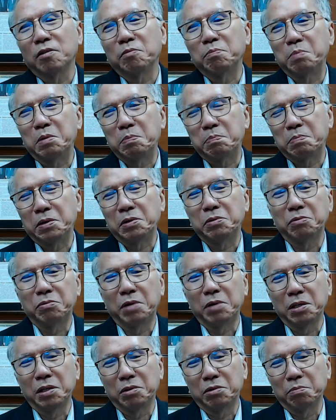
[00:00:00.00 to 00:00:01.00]
of people who
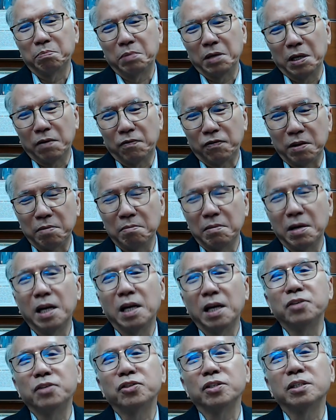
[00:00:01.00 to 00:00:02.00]
want to be a fund
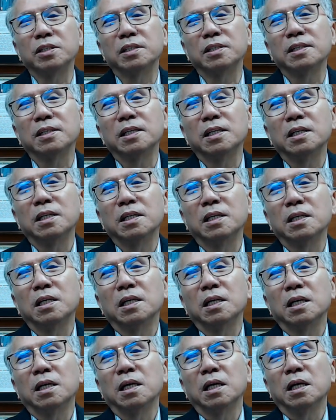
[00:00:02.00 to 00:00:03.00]
manager.
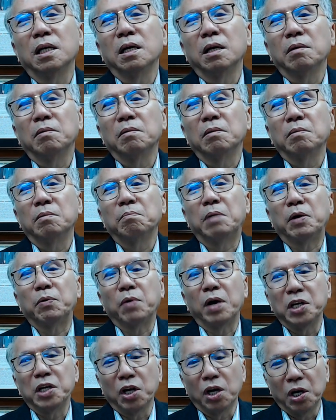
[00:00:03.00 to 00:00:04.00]
But
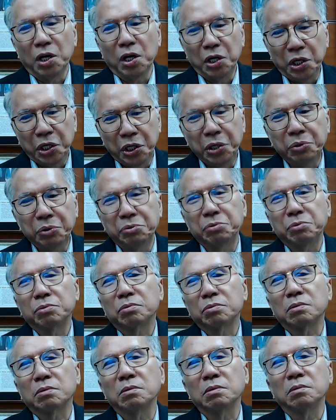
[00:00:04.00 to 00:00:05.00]
when you're new,
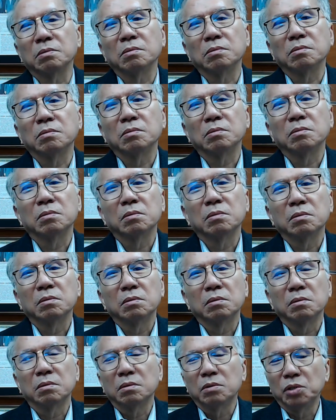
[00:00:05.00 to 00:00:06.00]

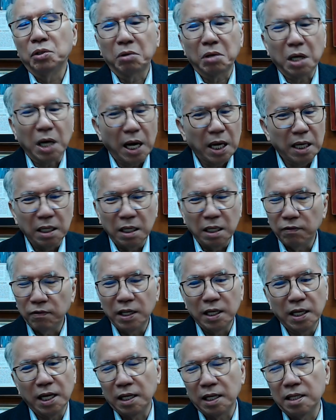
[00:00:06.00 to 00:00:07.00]
you can't even
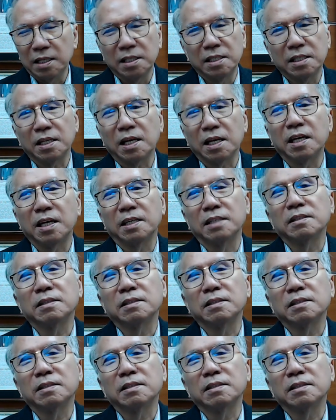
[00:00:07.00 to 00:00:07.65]
get inside.